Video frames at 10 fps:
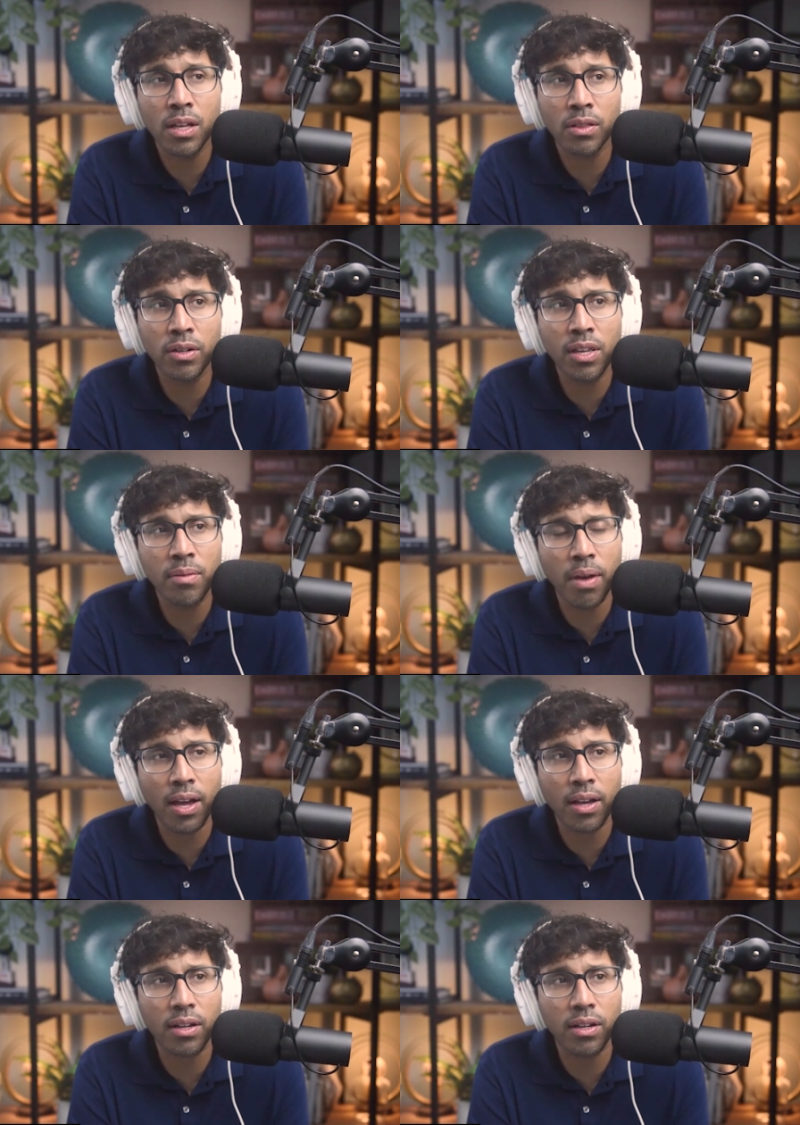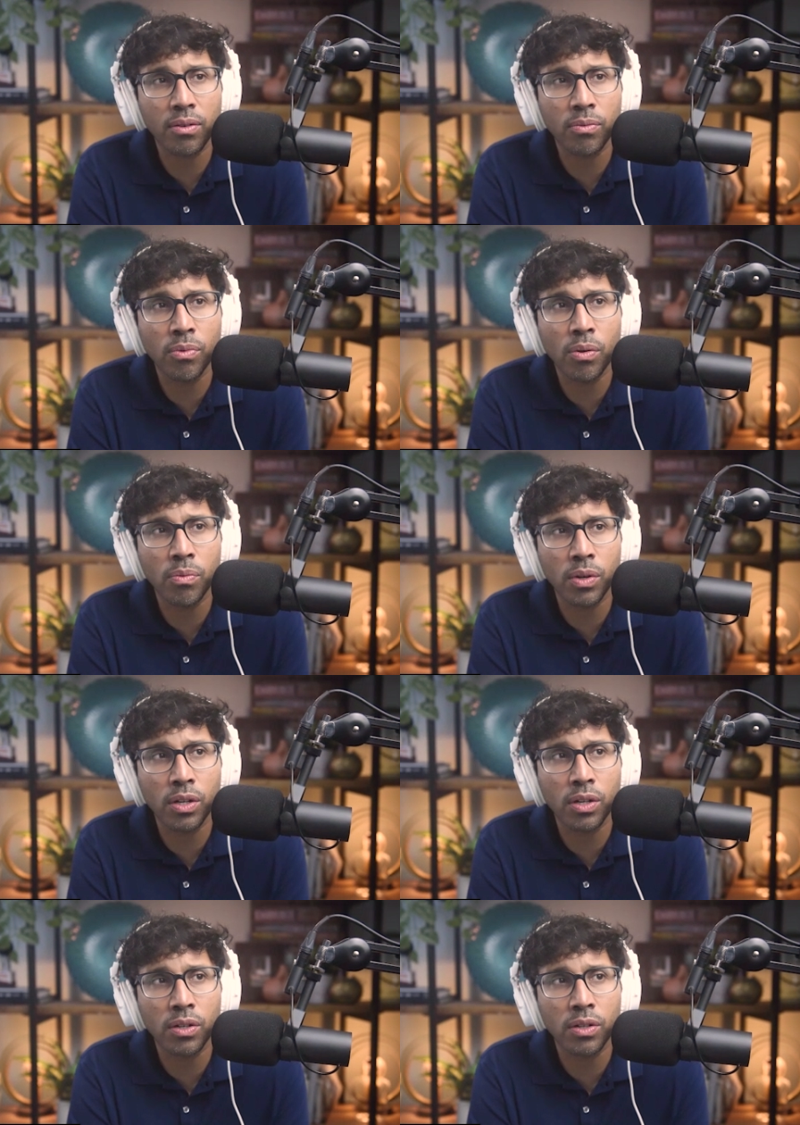Looking back, what
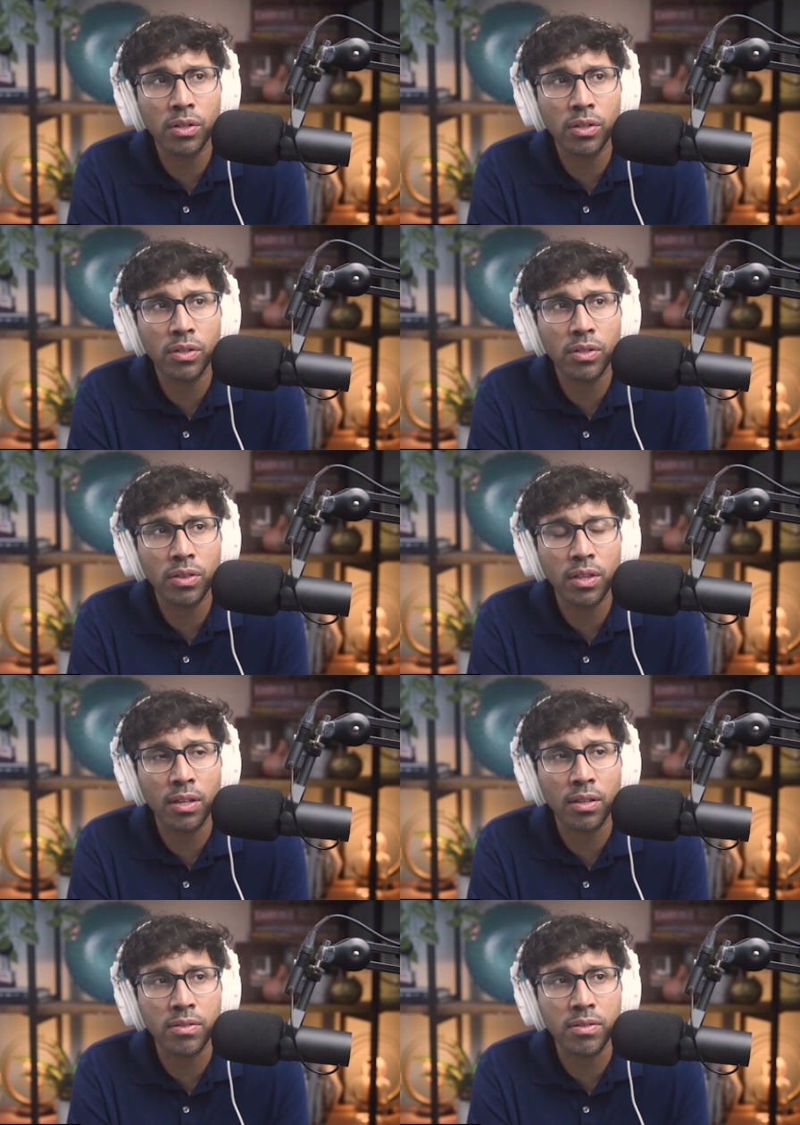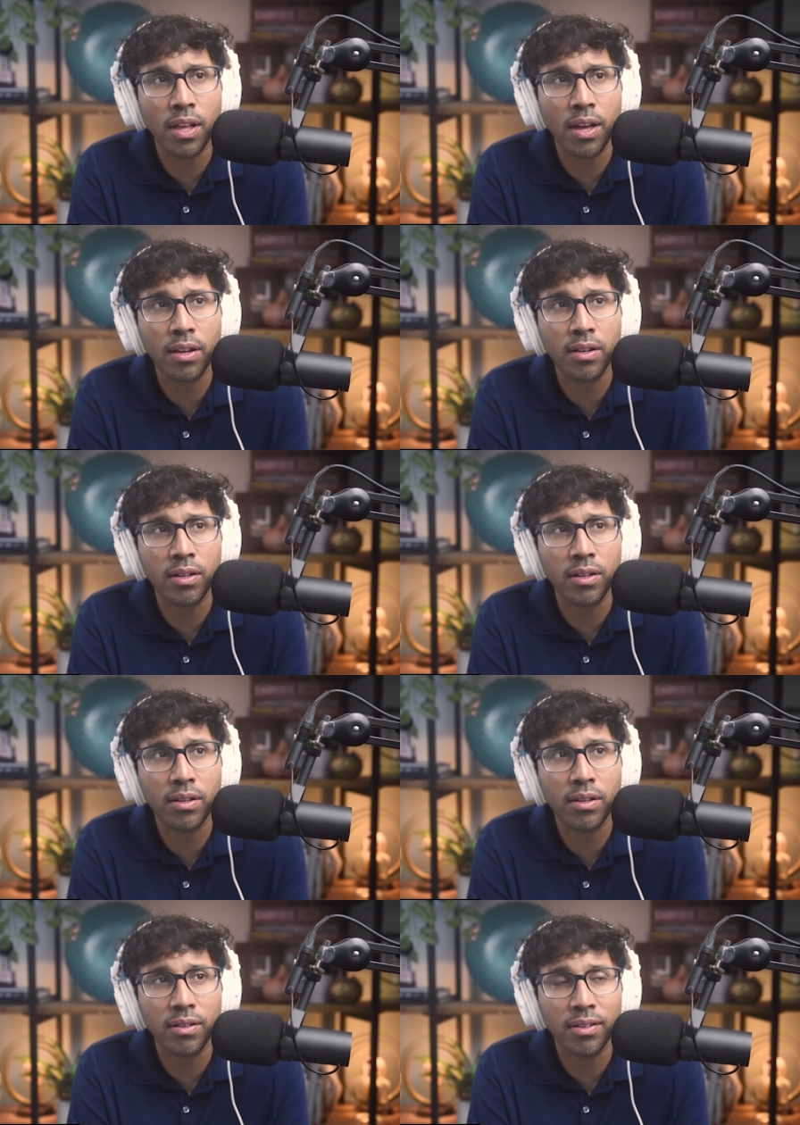were things that
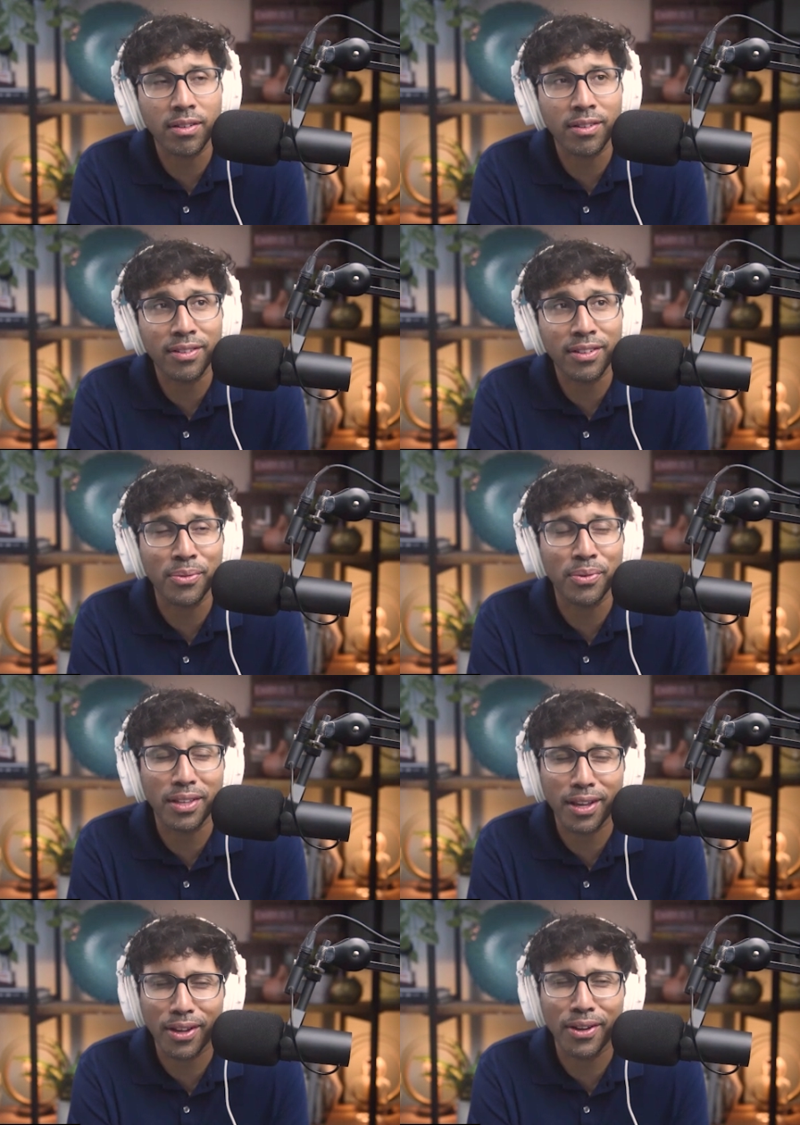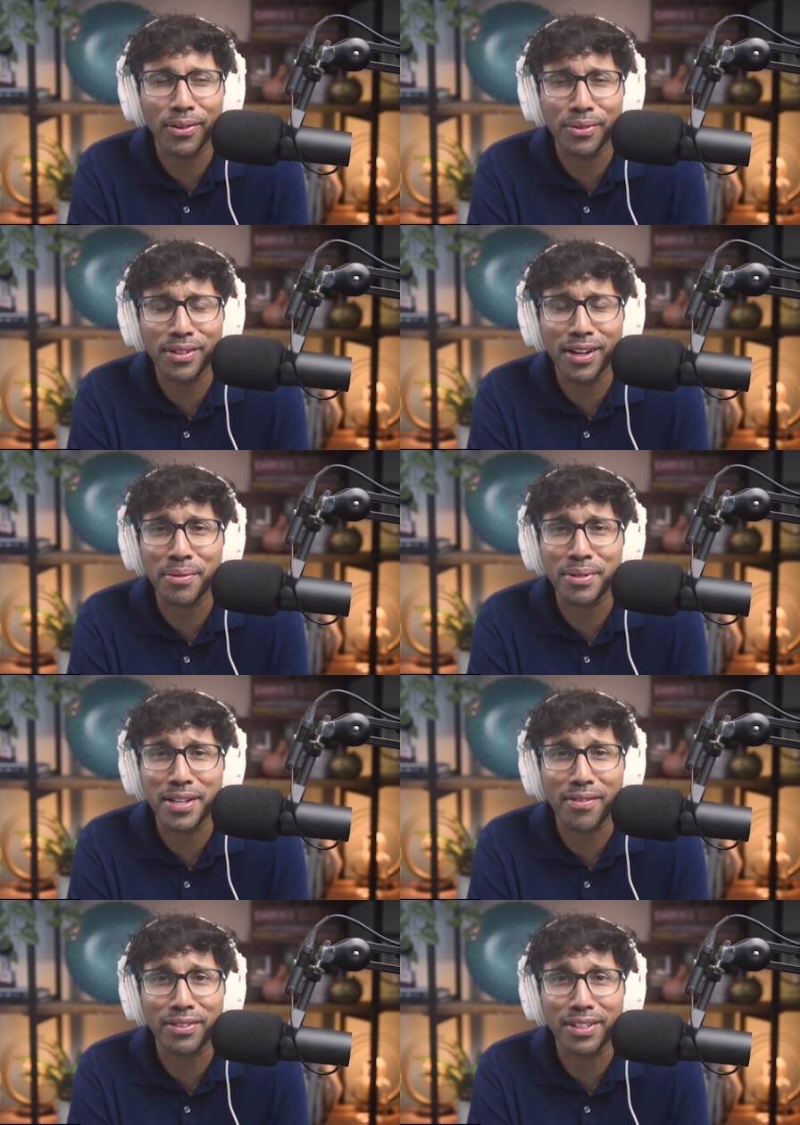you were like, oh, I was
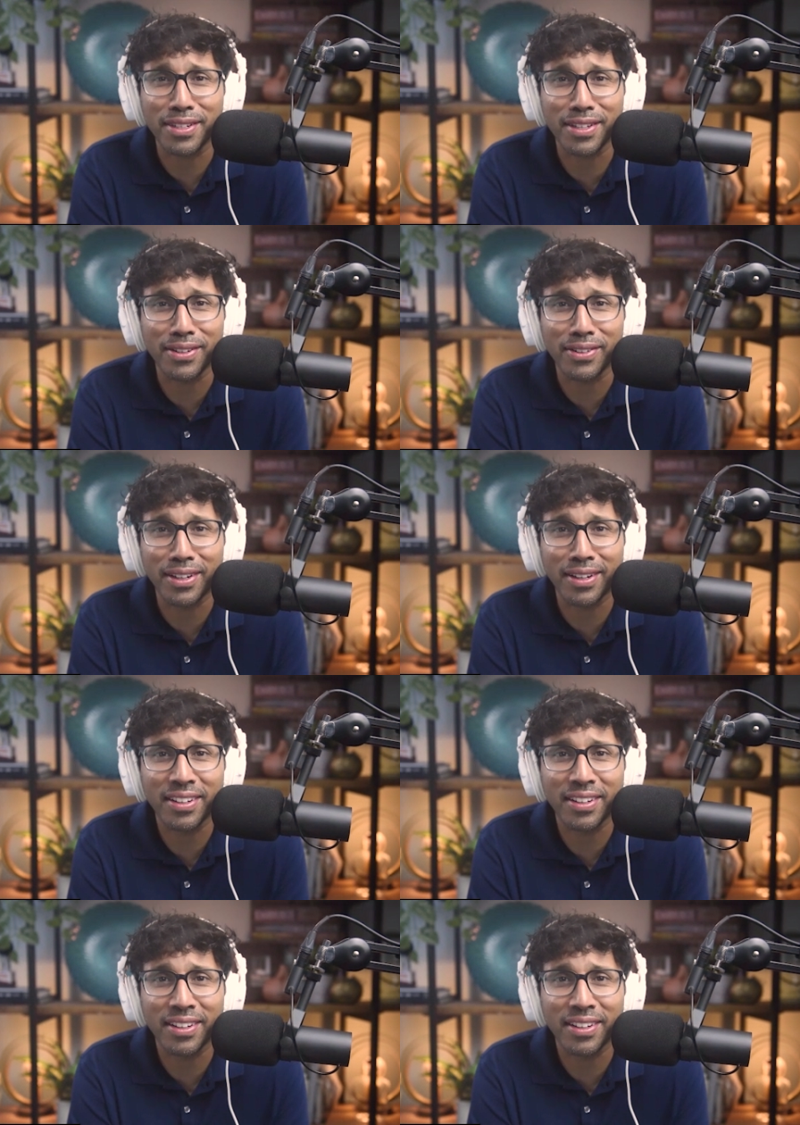definitely teetering?